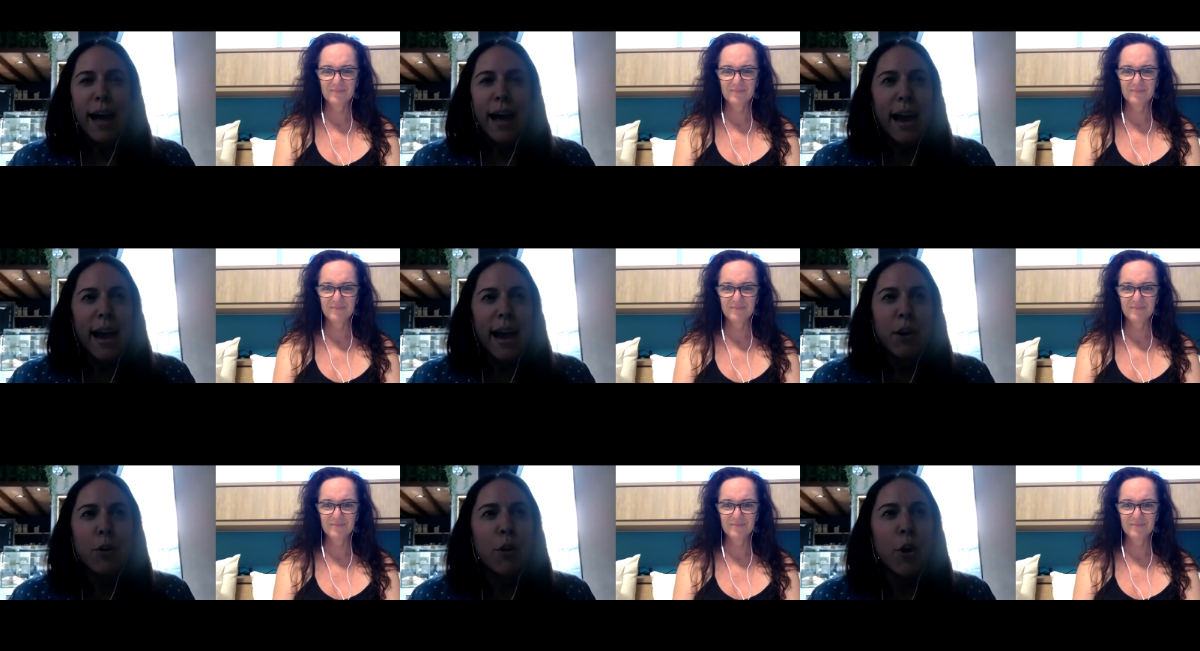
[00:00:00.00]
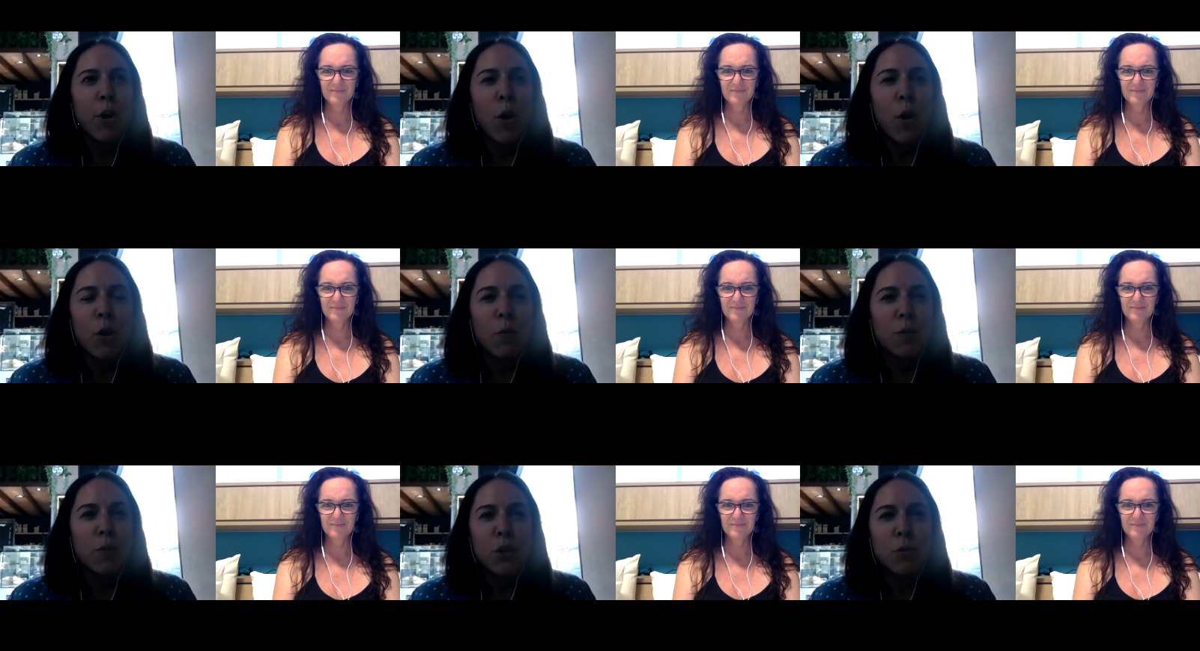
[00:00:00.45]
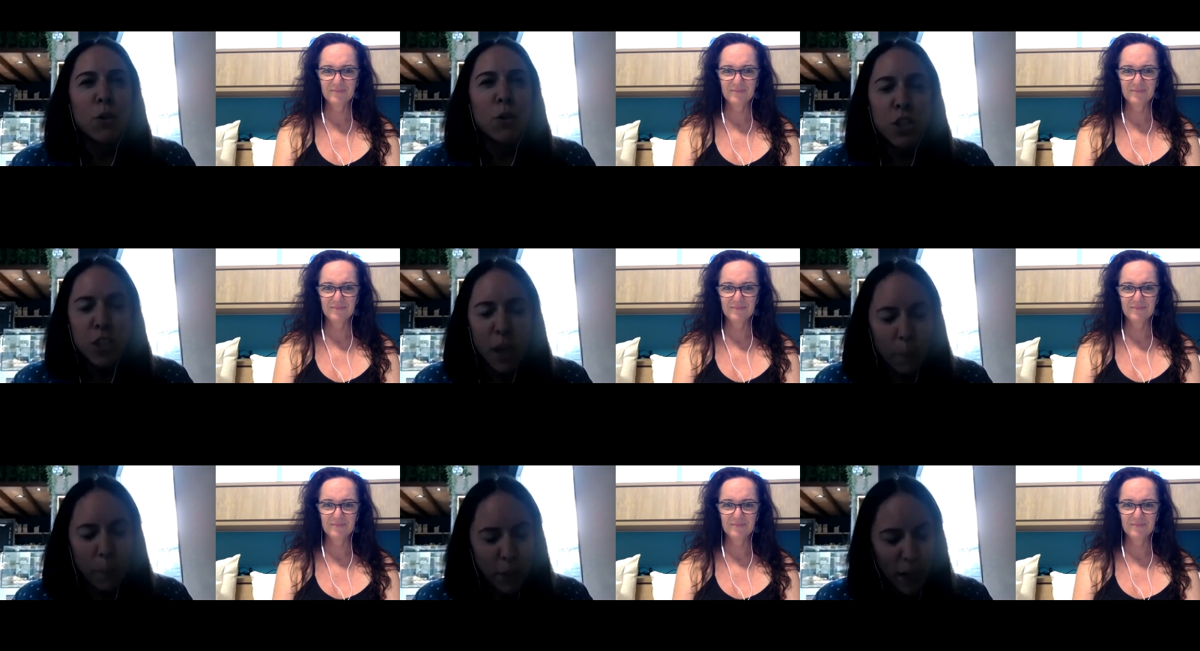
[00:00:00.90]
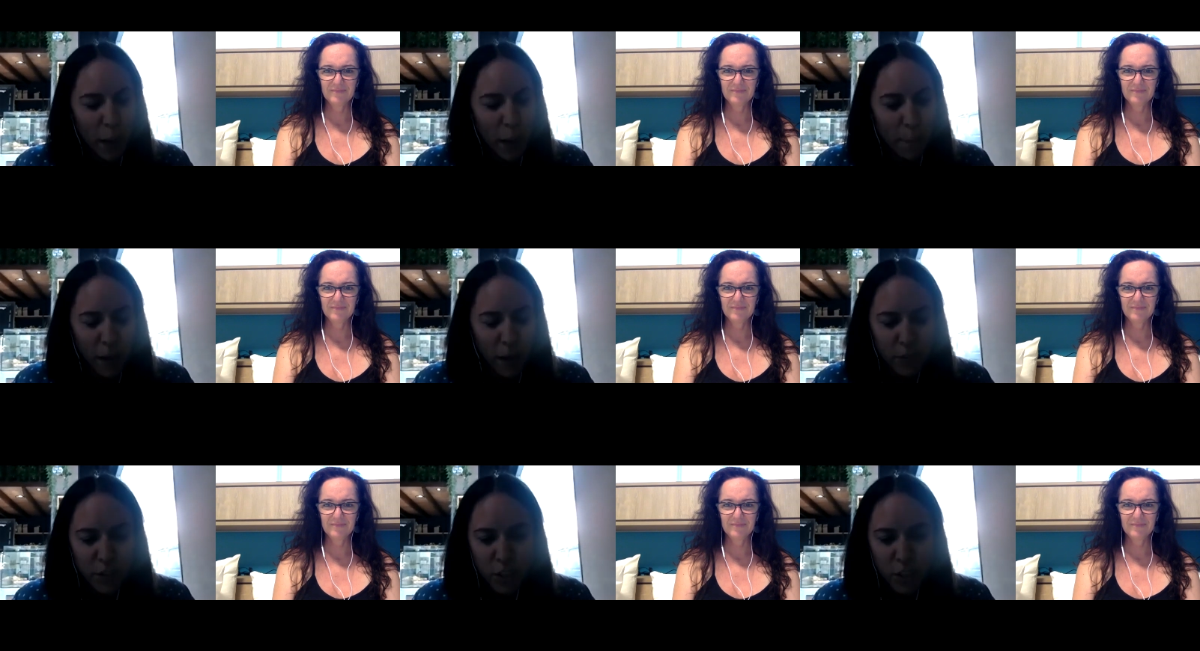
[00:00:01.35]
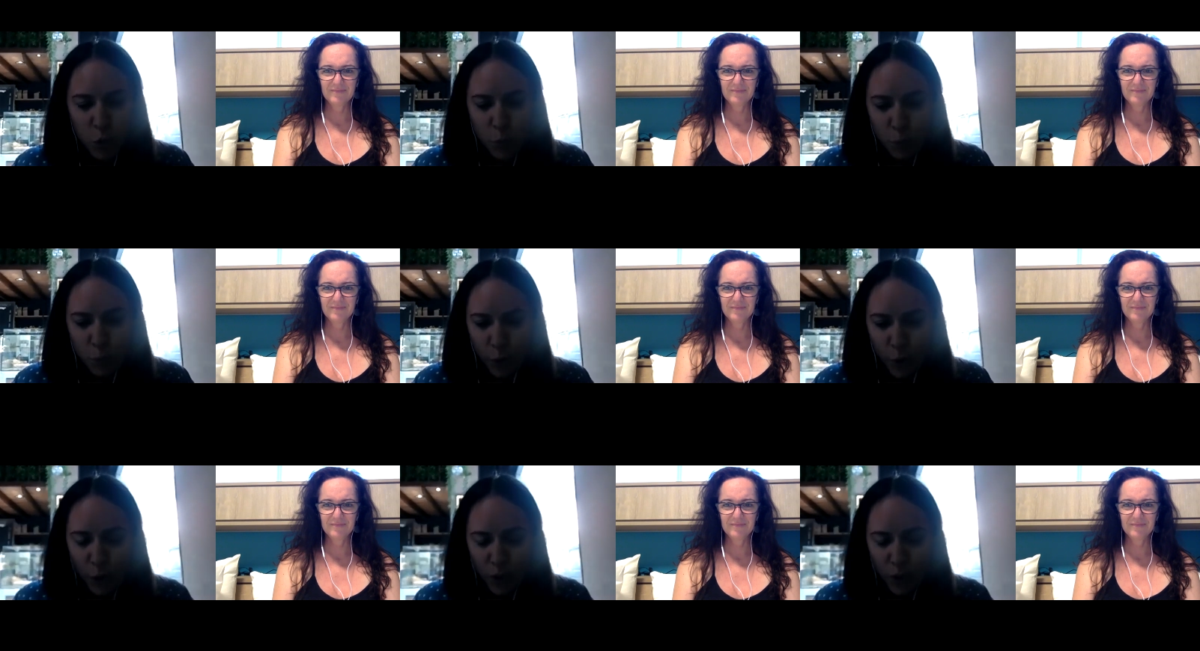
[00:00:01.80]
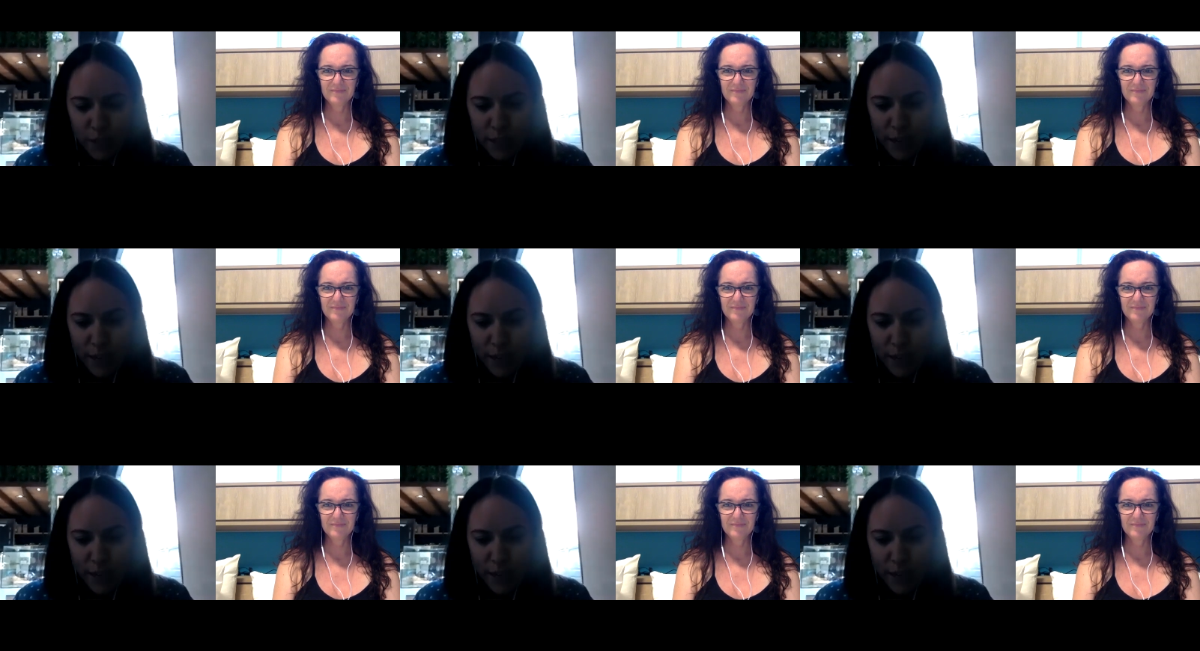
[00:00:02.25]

Speaker 1: I don't know, there was something about this book that I